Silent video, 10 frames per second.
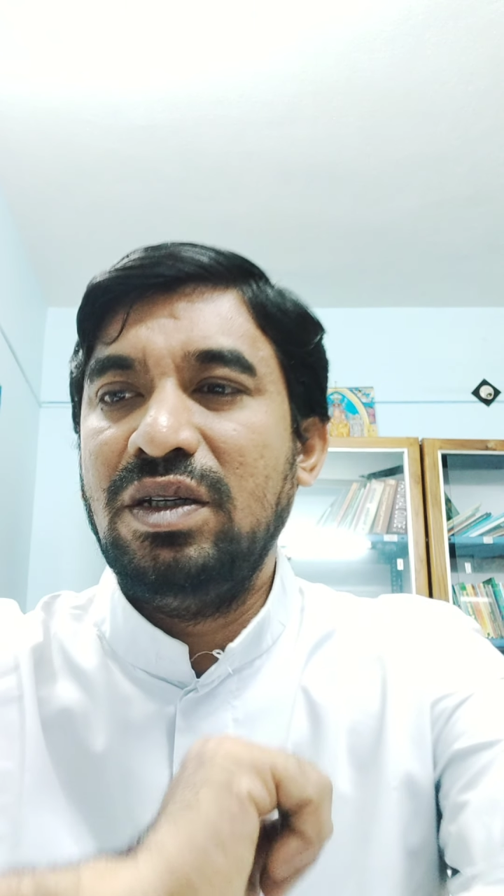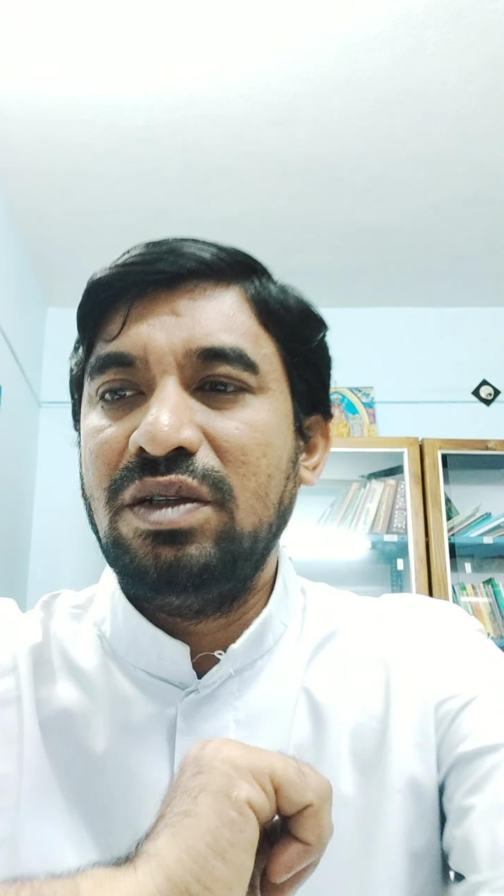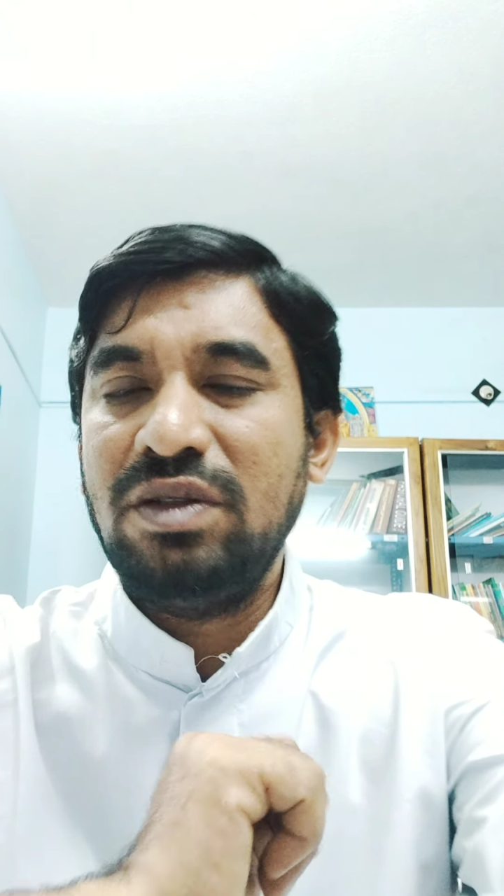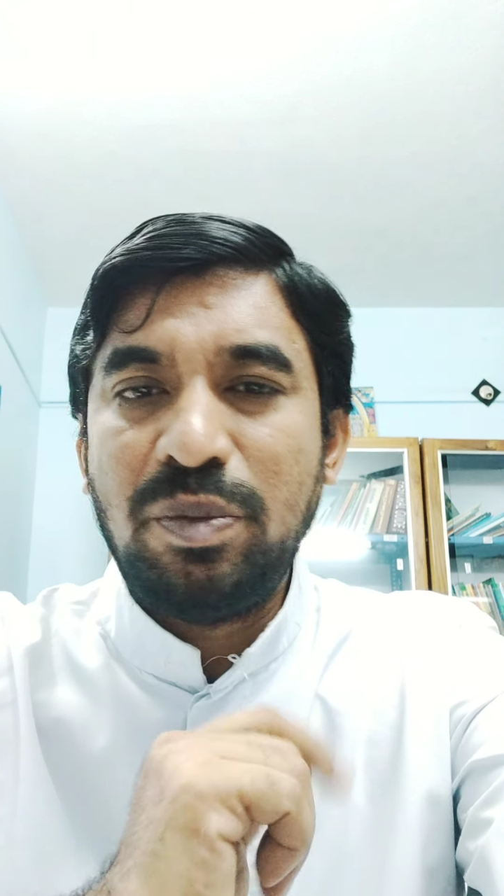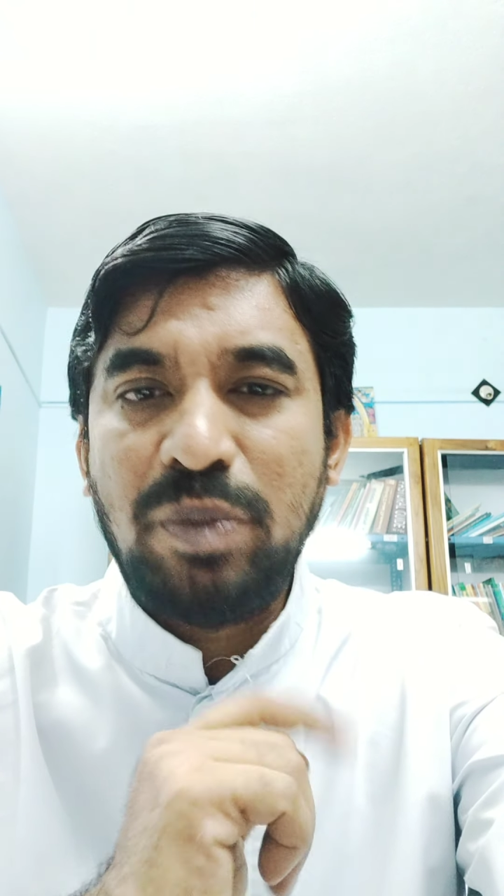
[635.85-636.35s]

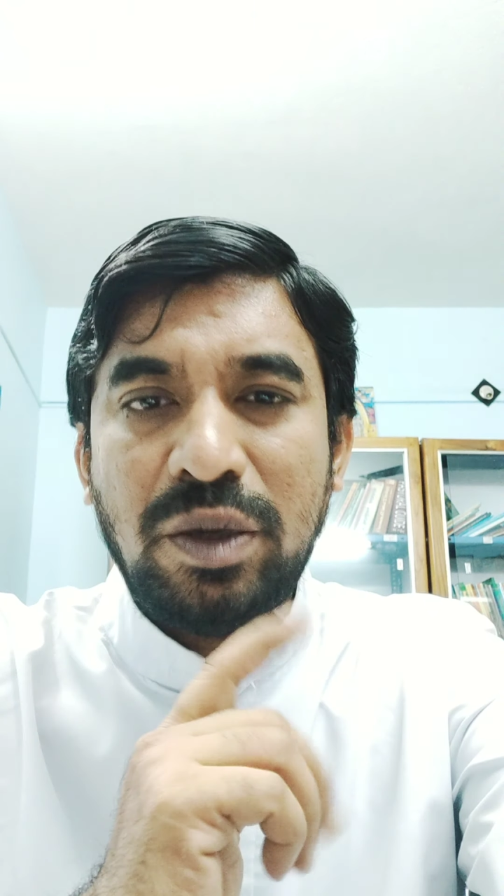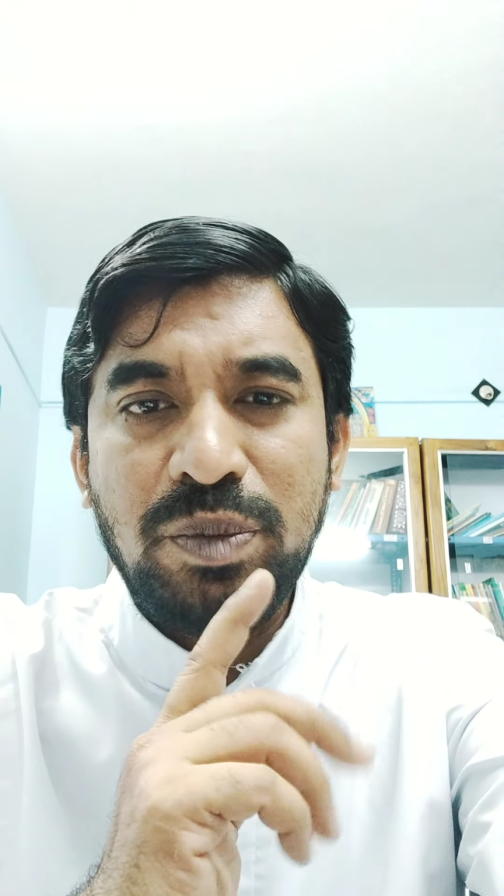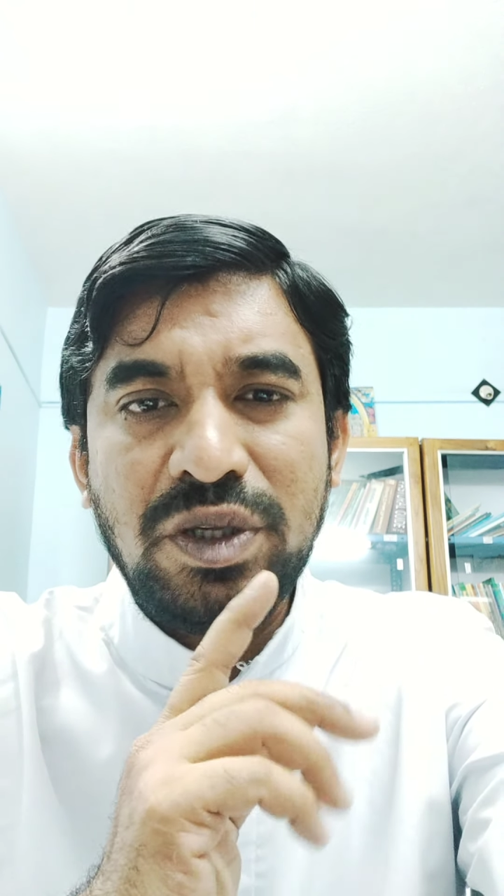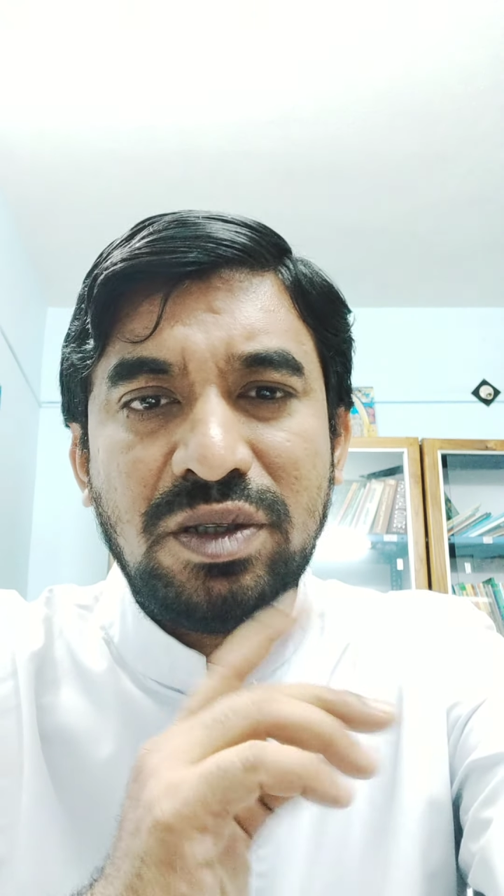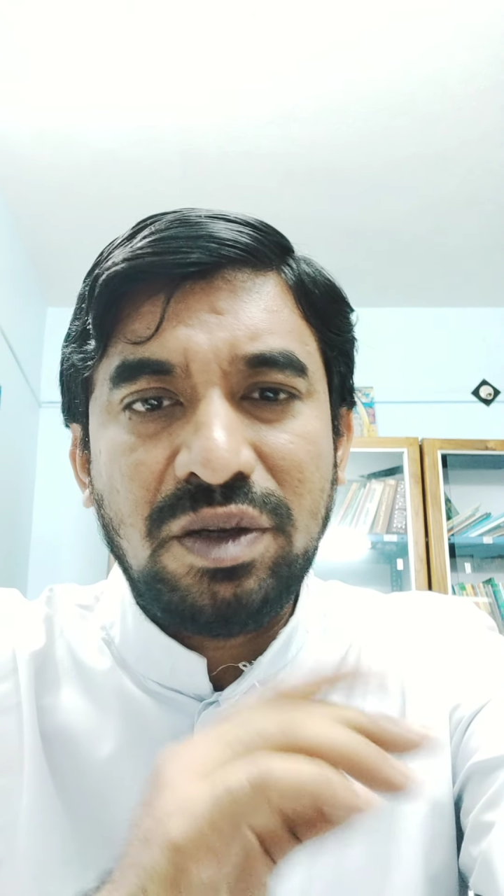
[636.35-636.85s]
So the
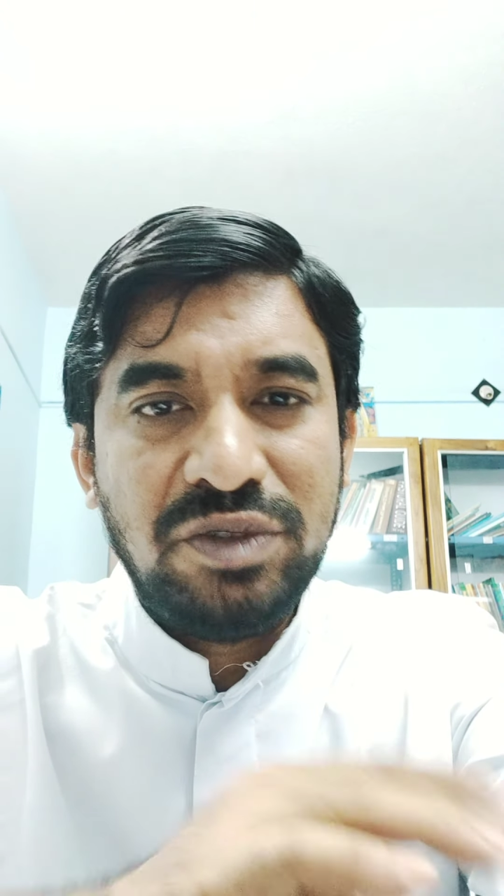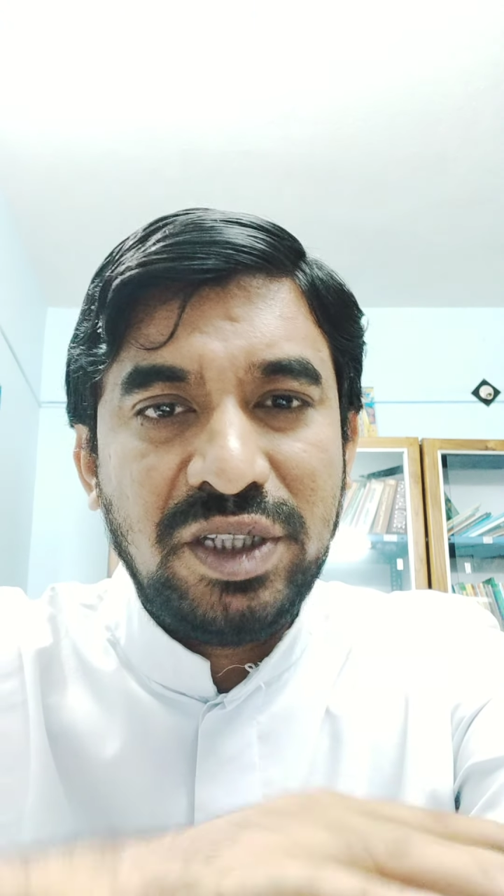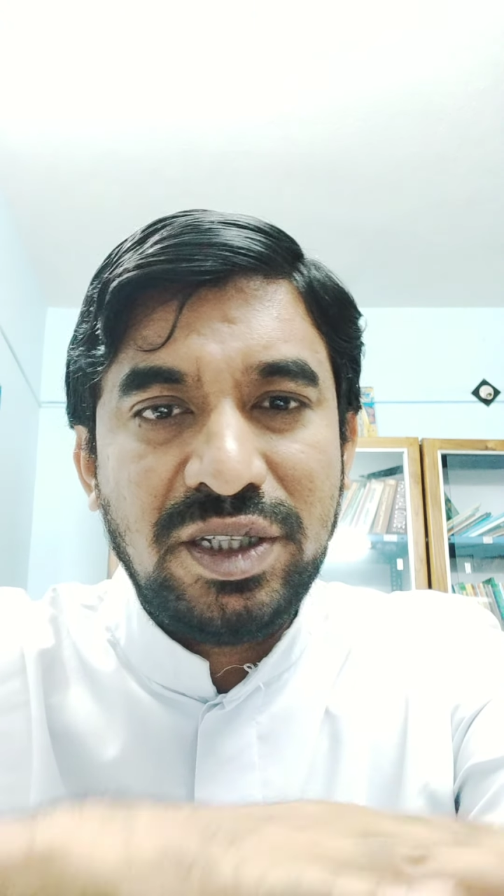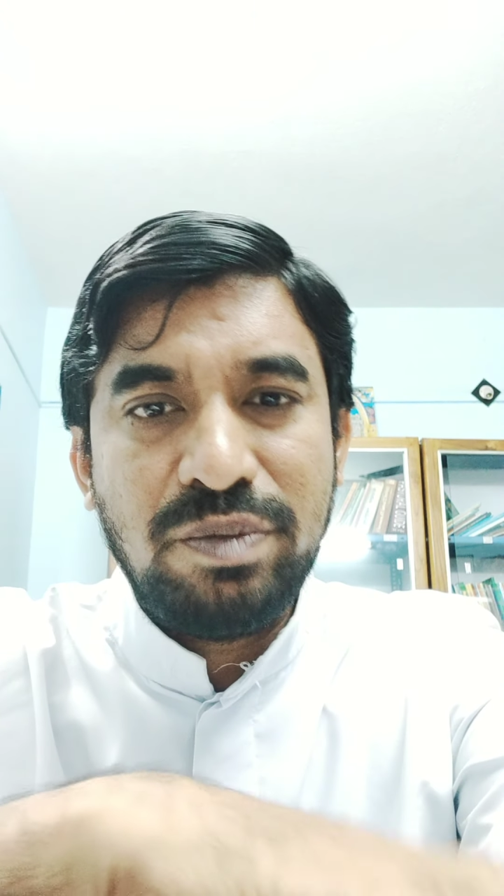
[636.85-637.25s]
purpose of this